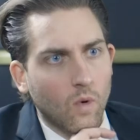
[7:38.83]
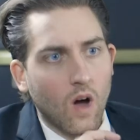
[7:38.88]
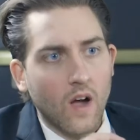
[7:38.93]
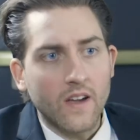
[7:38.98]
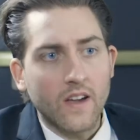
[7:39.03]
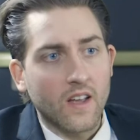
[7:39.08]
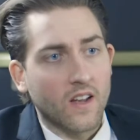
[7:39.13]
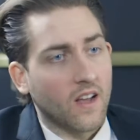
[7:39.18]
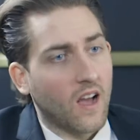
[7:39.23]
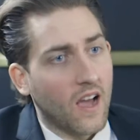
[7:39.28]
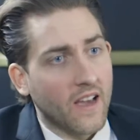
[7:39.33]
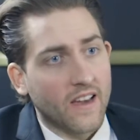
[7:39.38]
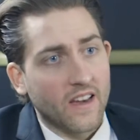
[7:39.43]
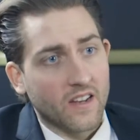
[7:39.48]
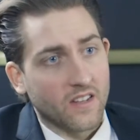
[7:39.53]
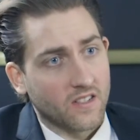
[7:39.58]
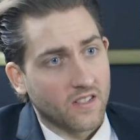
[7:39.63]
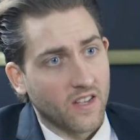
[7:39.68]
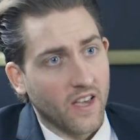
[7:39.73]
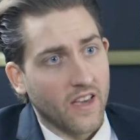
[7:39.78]
Well, I got
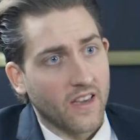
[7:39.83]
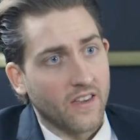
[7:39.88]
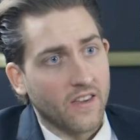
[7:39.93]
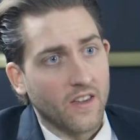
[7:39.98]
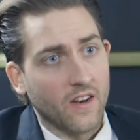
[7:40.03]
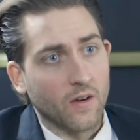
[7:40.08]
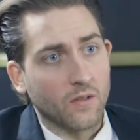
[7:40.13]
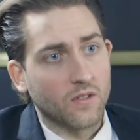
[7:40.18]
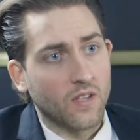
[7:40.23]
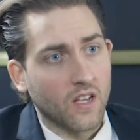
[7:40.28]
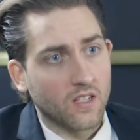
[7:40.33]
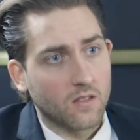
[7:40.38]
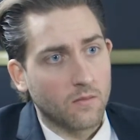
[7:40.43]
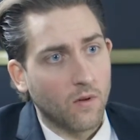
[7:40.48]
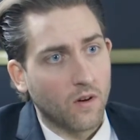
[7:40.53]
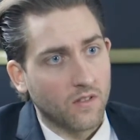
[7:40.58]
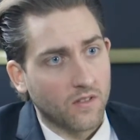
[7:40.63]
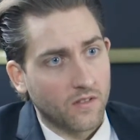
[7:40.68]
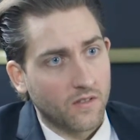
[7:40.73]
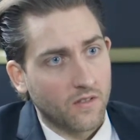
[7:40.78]
to say,
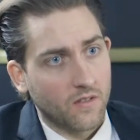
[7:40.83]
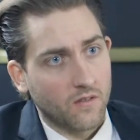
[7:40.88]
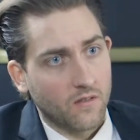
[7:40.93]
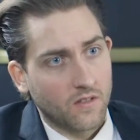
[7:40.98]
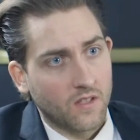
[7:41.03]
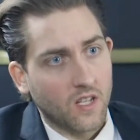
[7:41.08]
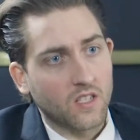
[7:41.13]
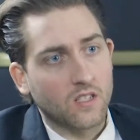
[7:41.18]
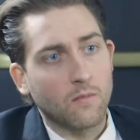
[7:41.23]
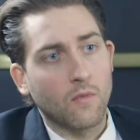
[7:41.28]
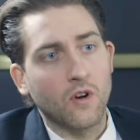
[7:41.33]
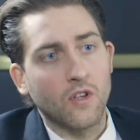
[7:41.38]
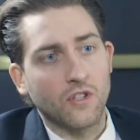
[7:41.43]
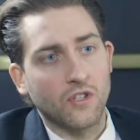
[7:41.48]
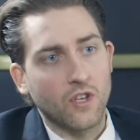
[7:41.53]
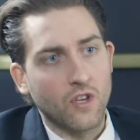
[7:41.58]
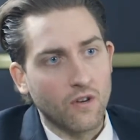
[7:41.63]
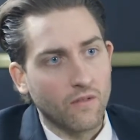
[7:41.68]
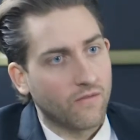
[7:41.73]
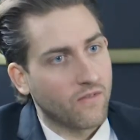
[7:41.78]
testimony
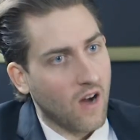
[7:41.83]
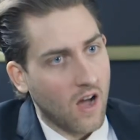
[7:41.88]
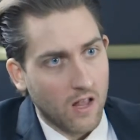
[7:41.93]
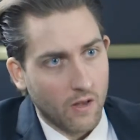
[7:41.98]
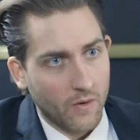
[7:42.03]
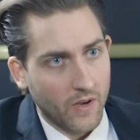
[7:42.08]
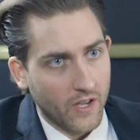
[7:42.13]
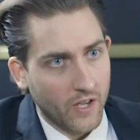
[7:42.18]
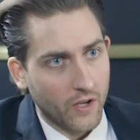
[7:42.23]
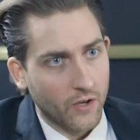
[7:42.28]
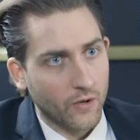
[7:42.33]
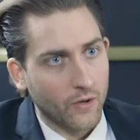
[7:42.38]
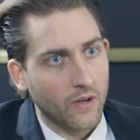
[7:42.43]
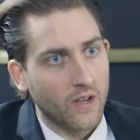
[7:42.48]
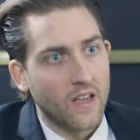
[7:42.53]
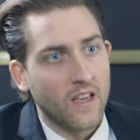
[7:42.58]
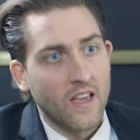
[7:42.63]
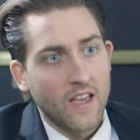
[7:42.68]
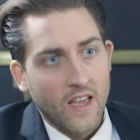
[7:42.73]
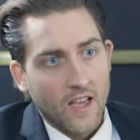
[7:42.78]
to you, following you,
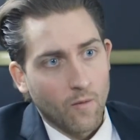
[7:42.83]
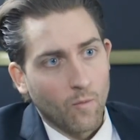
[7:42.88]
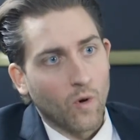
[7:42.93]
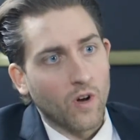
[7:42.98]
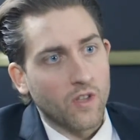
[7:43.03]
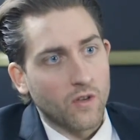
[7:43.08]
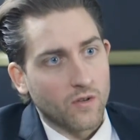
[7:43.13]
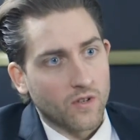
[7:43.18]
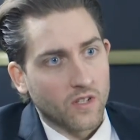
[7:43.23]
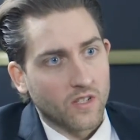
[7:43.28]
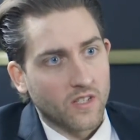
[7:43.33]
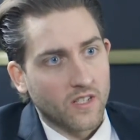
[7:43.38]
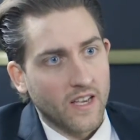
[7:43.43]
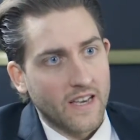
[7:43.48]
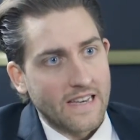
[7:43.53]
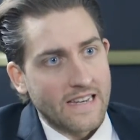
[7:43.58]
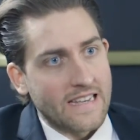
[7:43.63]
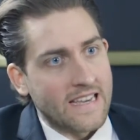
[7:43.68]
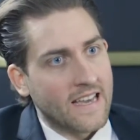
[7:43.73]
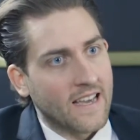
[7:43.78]
and what you just
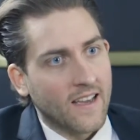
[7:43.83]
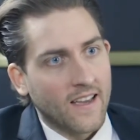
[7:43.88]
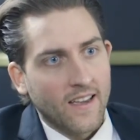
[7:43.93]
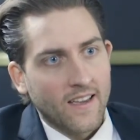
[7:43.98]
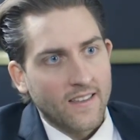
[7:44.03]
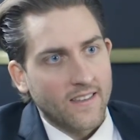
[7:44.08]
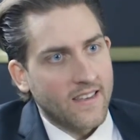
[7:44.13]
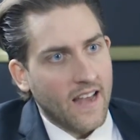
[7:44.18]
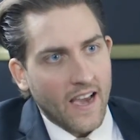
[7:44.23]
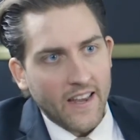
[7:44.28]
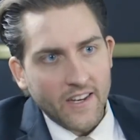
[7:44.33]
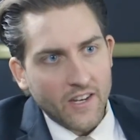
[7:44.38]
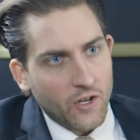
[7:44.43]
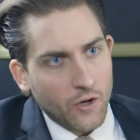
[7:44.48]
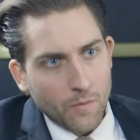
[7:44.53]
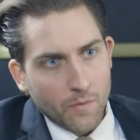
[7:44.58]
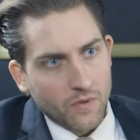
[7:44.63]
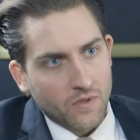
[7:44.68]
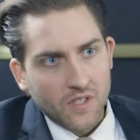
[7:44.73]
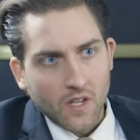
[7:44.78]
said.
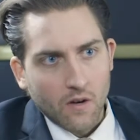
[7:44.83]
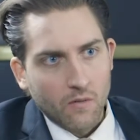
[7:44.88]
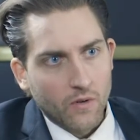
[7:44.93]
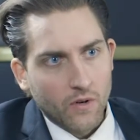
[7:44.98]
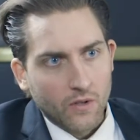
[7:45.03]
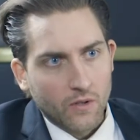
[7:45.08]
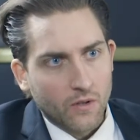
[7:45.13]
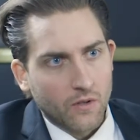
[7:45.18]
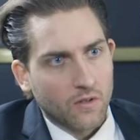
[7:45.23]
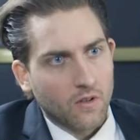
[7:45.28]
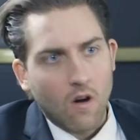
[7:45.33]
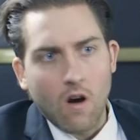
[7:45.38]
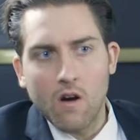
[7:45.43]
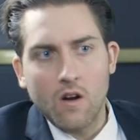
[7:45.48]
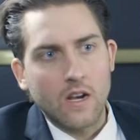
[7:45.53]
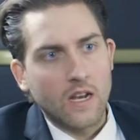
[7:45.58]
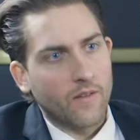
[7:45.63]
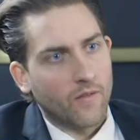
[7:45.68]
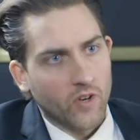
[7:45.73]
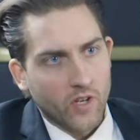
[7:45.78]
92% of realtors
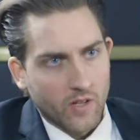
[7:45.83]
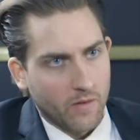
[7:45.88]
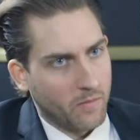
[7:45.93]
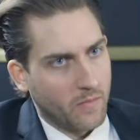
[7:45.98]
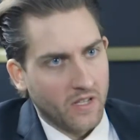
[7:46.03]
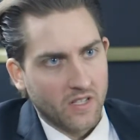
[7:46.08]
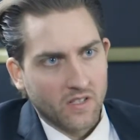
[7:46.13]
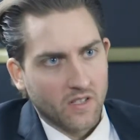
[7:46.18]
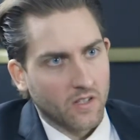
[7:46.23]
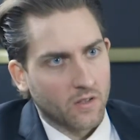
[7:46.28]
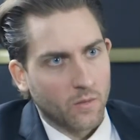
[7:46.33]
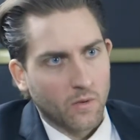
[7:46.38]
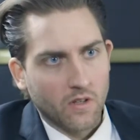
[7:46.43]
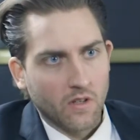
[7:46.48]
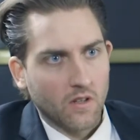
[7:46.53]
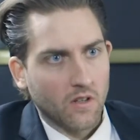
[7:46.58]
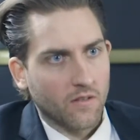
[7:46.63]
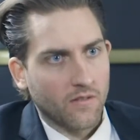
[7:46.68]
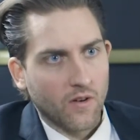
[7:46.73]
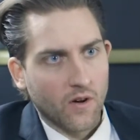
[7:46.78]
aren't even in business
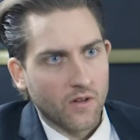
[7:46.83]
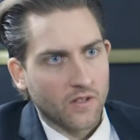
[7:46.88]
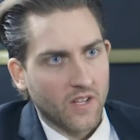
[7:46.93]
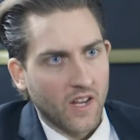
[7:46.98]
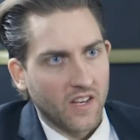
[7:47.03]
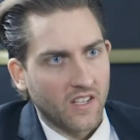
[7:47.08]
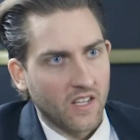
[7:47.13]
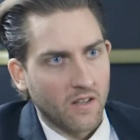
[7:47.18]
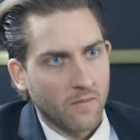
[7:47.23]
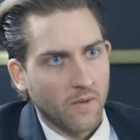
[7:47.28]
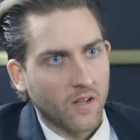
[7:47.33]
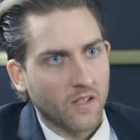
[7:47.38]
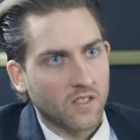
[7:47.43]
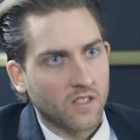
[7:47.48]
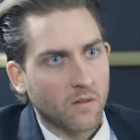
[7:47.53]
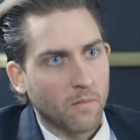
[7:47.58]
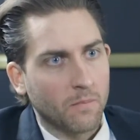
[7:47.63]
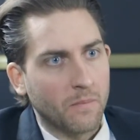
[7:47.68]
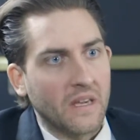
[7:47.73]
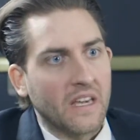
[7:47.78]
within the first 18
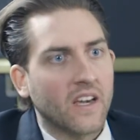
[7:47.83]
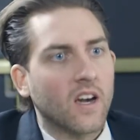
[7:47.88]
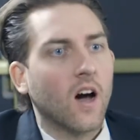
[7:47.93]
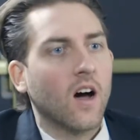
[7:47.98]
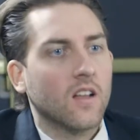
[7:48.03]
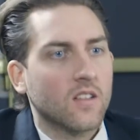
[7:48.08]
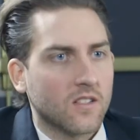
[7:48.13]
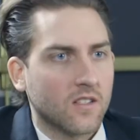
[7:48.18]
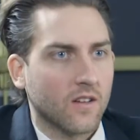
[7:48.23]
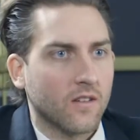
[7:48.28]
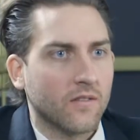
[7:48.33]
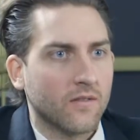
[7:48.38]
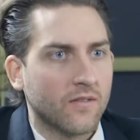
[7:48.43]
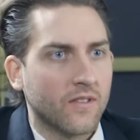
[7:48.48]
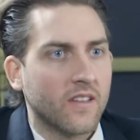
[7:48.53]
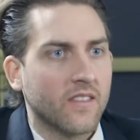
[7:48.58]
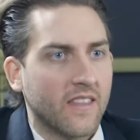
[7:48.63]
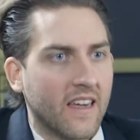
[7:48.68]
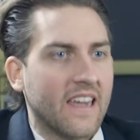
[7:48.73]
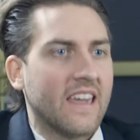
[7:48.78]
months because
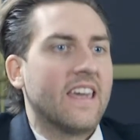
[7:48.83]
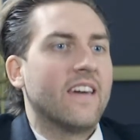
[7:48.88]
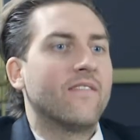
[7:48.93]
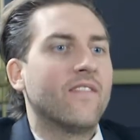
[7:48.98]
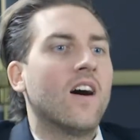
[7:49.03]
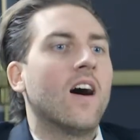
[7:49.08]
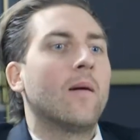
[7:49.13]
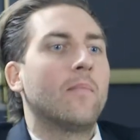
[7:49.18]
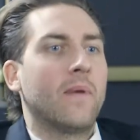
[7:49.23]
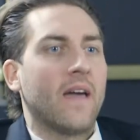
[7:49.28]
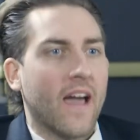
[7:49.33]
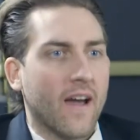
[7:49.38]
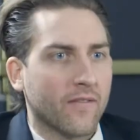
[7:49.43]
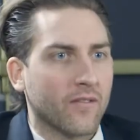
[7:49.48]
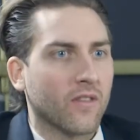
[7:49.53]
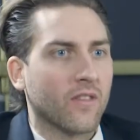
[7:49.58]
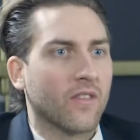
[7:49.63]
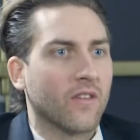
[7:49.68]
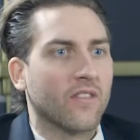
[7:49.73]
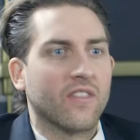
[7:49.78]
they give up
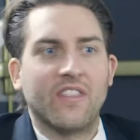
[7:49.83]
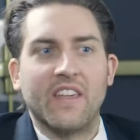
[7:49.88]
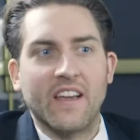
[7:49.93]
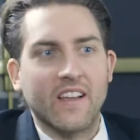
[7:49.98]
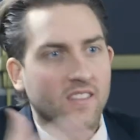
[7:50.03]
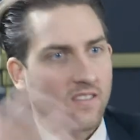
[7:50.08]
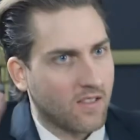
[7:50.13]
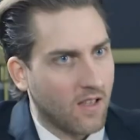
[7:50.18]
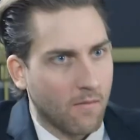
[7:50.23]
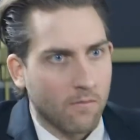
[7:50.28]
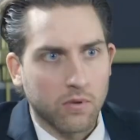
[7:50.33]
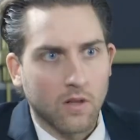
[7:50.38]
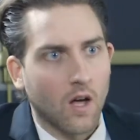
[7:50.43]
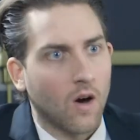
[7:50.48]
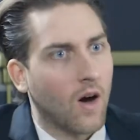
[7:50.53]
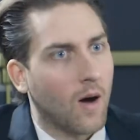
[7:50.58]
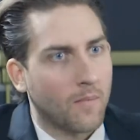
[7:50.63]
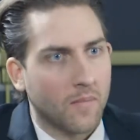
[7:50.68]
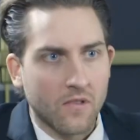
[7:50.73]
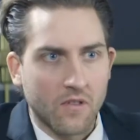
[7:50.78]
after the things that
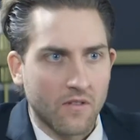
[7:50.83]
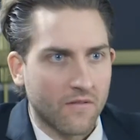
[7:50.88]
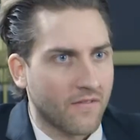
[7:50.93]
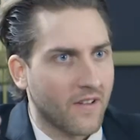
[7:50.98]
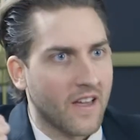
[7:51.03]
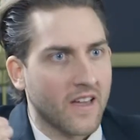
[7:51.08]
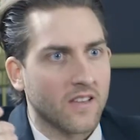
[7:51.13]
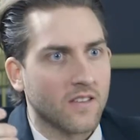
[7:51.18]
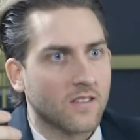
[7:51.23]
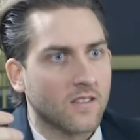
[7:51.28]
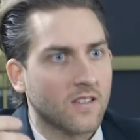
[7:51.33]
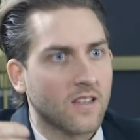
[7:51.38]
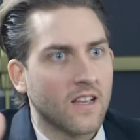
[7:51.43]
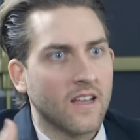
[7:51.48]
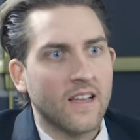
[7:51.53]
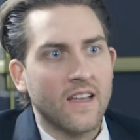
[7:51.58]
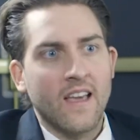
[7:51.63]
blow up in their face.